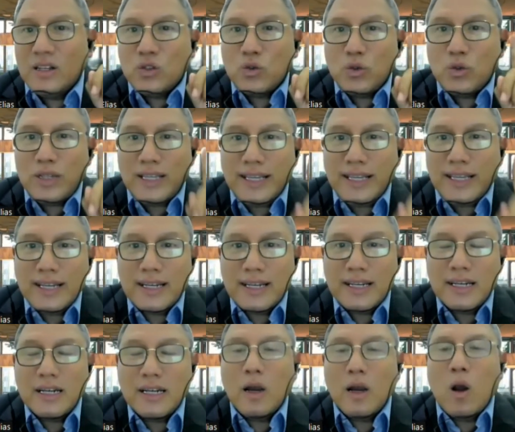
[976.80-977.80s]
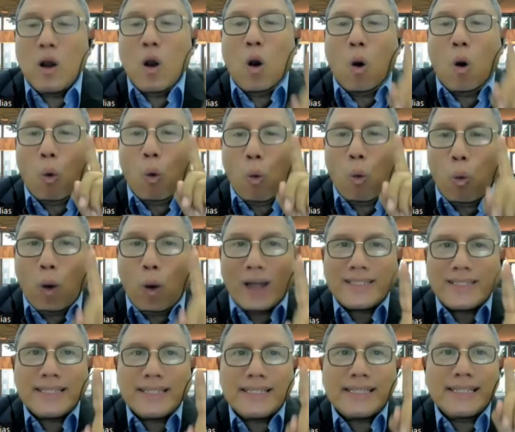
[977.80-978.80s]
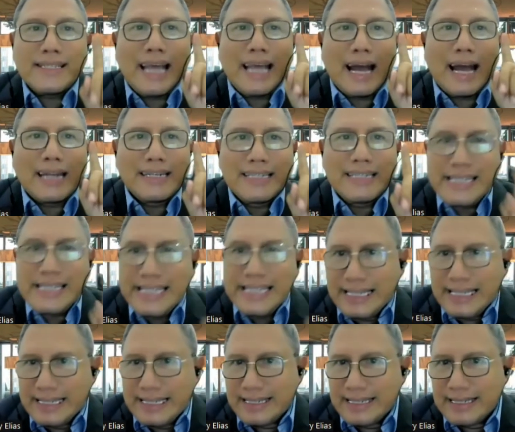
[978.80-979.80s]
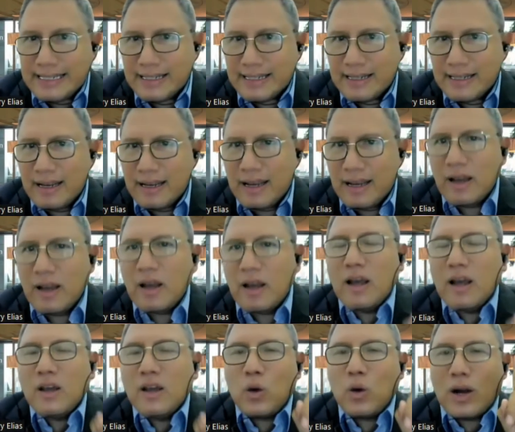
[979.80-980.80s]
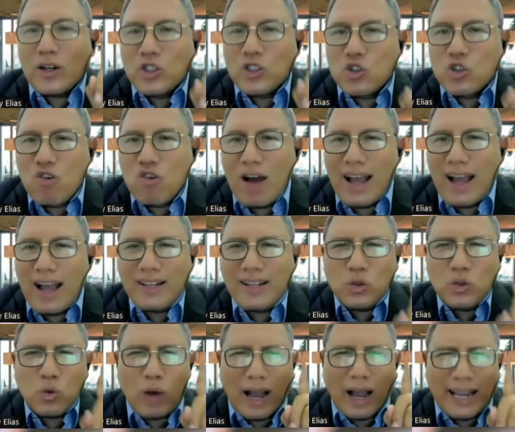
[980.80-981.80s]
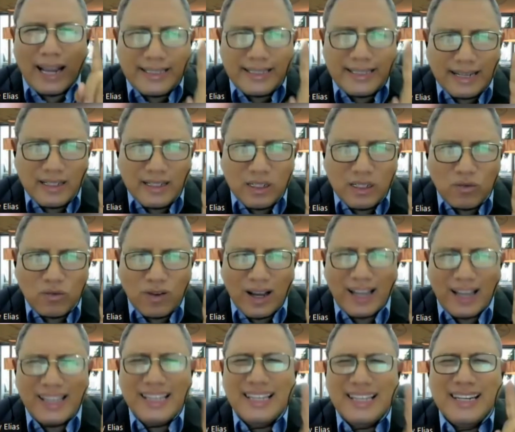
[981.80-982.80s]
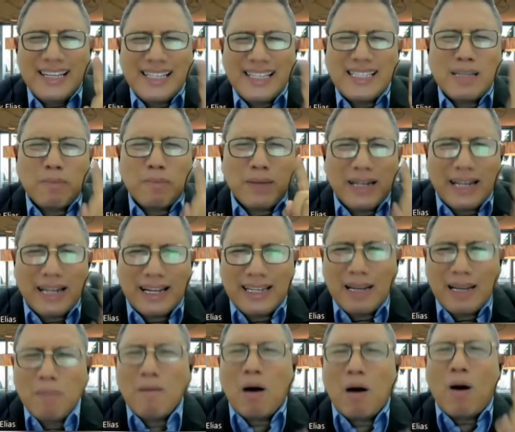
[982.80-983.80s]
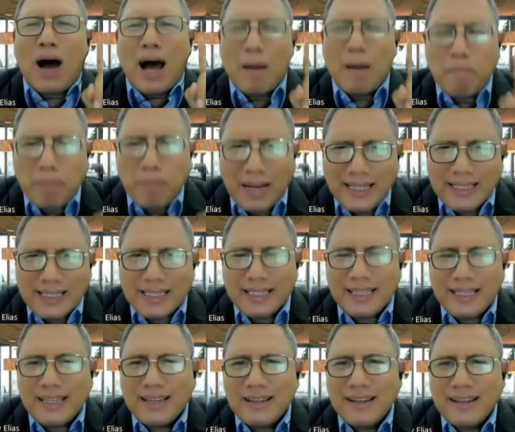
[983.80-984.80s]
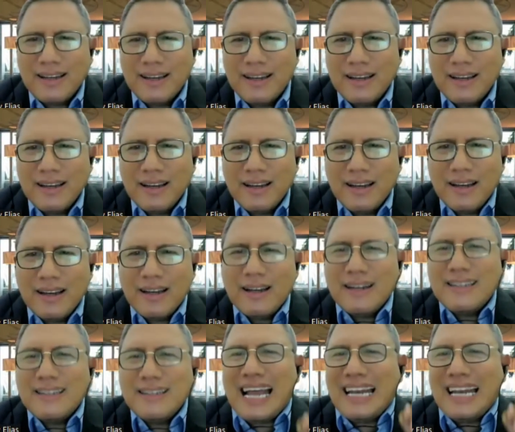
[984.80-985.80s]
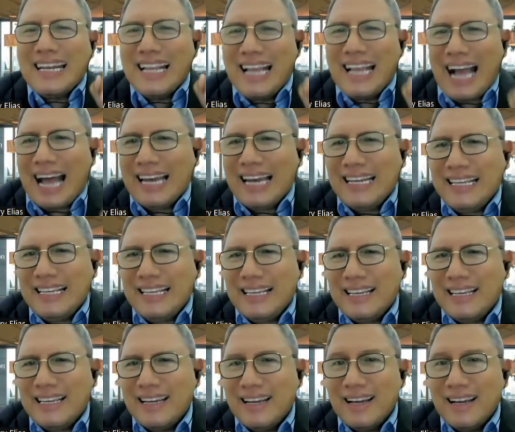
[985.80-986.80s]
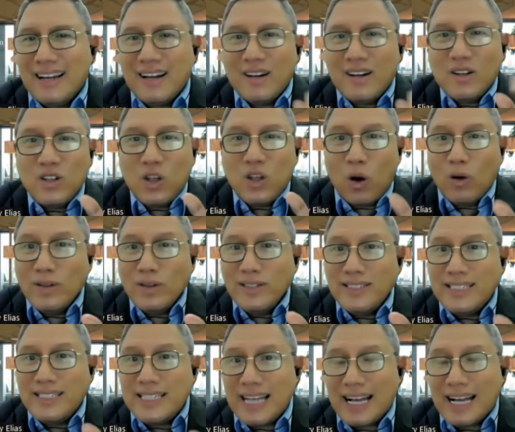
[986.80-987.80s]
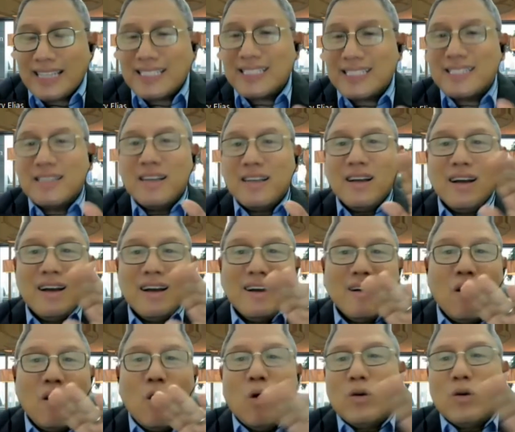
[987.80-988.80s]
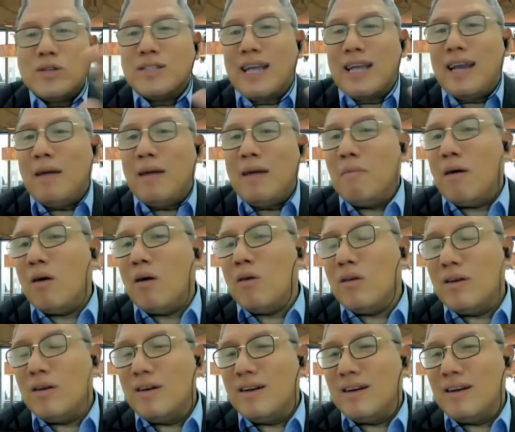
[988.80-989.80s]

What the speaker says: to hear what is their need. You are trying to identify, ini sebenarnya mau apa sih? Dan gali. Don't just, oh saya mau